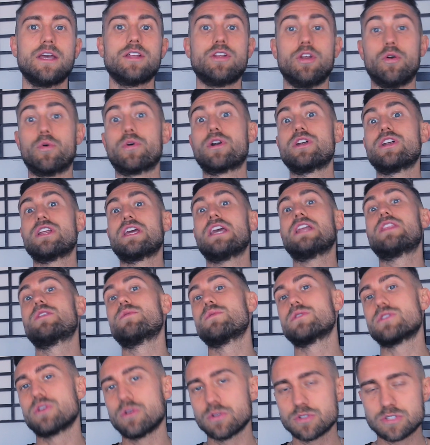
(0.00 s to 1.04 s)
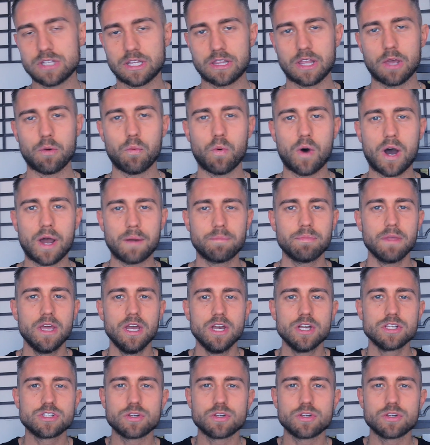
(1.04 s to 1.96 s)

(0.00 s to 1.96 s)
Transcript: in order to get the results that they want.